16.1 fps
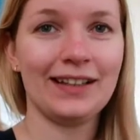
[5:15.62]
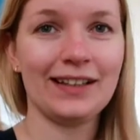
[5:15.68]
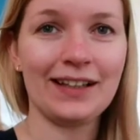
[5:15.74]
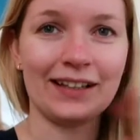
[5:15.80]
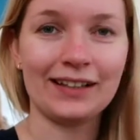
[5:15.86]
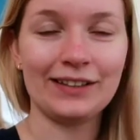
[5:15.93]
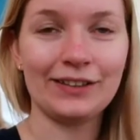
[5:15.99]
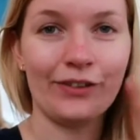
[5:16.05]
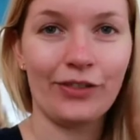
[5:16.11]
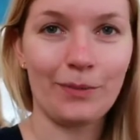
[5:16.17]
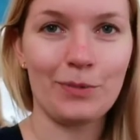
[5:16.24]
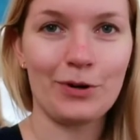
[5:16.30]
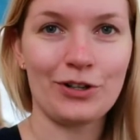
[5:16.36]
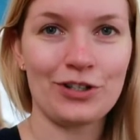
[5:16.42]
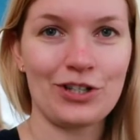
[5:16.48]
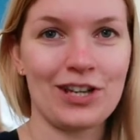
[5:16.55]
conclude the
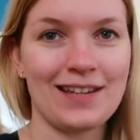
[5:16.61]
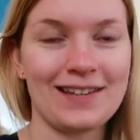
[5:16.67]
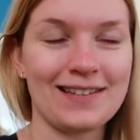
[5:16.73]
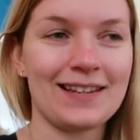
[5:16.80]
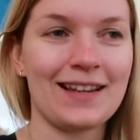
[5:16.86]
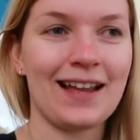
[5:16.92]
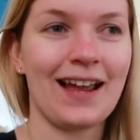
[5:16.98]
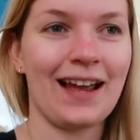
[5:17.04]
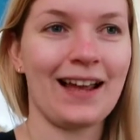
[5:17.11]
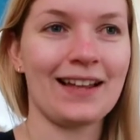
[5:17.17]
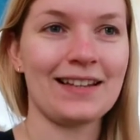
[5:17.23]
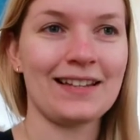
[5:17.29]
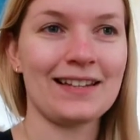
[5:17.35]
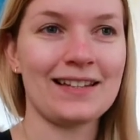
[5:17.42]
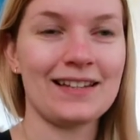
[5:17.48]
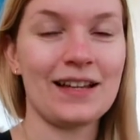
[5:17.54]
purchase
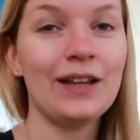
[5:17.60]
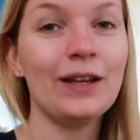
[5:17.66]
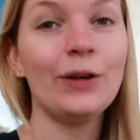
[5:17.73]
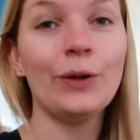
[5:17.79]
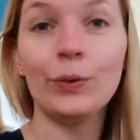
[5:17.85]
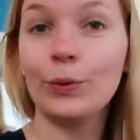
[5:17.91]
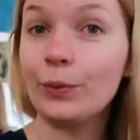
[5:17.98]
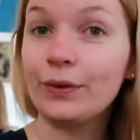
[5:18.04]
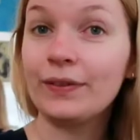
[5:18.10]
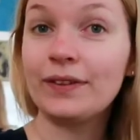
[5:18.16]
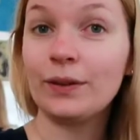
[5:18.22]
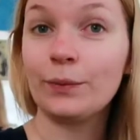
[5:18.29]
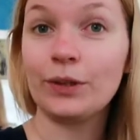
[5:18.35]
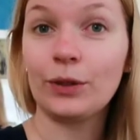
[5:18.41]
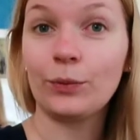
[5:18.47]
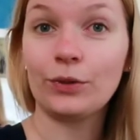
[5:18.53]
and we will
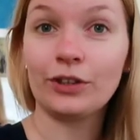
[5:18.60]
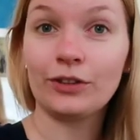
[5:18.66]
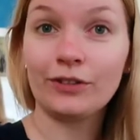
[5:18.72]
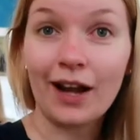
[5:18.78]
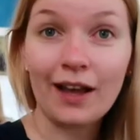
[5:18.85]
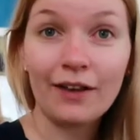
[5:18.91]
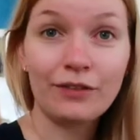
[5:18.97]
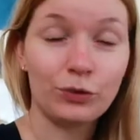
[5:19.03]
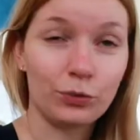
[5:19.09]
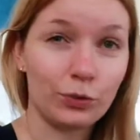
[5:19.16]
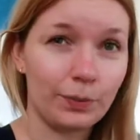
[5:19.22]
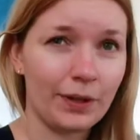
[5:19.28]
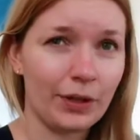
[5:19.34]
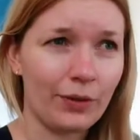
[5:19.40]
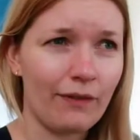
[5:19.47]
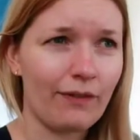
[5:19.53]
see when it will arrive. It will
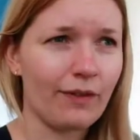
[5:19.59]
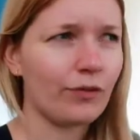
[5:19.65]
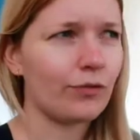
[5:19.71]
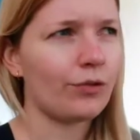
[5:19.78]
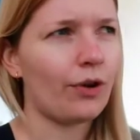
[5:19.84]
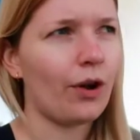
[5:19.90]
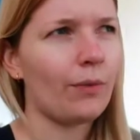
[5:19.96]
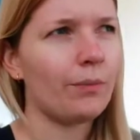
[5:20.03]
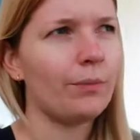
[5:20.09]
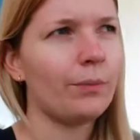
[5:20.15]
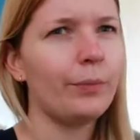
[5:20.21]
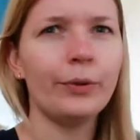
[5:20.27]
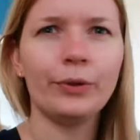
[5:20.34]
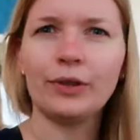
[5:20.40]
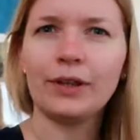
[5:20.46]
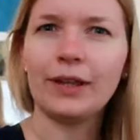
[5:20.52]
be arriving from
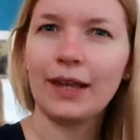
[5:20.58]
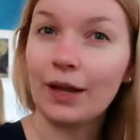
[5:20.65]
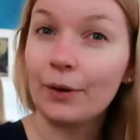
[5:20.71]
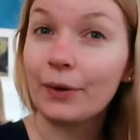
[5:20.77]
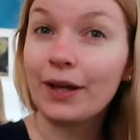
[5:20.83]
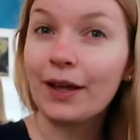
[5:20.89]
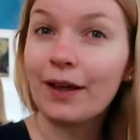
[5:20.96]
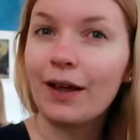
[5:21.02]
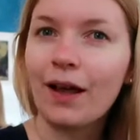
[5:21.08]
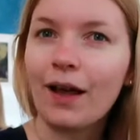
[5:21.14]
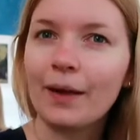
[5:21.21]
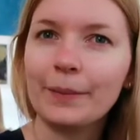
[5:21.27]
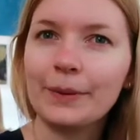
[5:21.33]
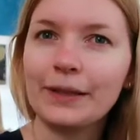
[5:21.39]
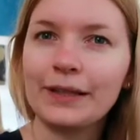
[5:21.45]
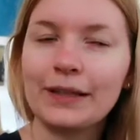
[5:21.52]
Bulgaria,
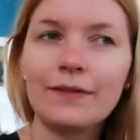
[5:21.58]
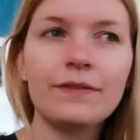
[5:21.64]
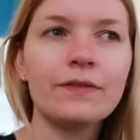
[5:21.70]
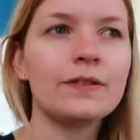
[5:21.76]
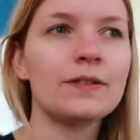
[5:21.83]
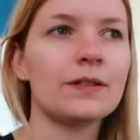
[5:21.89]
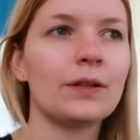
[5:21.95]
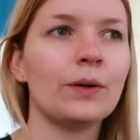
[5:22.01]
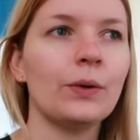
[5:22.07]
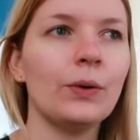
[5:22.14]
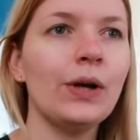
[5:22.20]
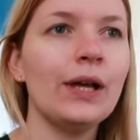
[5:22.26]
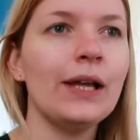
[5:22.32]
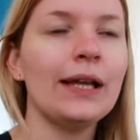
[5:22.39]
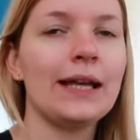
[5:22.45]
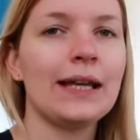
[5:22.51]
I believe, so
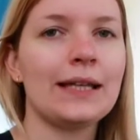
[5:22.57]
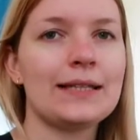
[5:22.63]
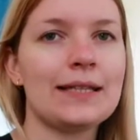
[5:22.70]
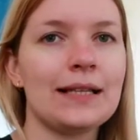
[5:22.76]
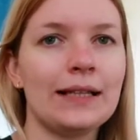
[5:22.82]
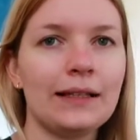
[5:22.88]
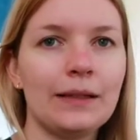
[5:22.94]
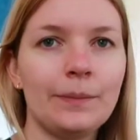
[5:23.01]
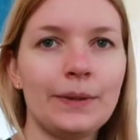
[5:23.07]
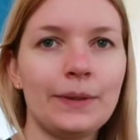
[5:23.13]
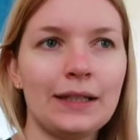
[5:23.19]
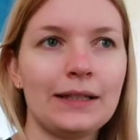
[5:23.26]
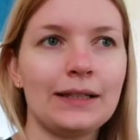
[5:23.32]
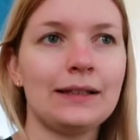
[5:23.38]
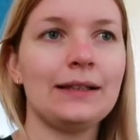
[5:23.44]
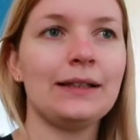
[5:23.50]
it's a little
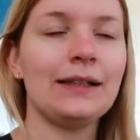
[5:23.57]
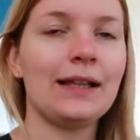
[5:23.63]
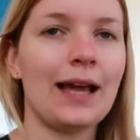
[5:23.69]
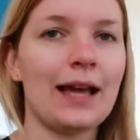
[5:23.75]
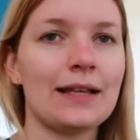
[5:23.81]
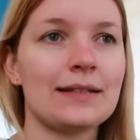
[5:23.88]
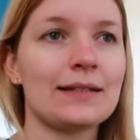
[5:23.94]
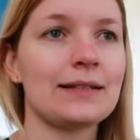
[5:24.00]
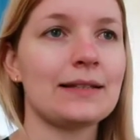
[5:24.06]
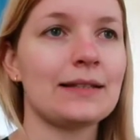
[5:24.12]
bit less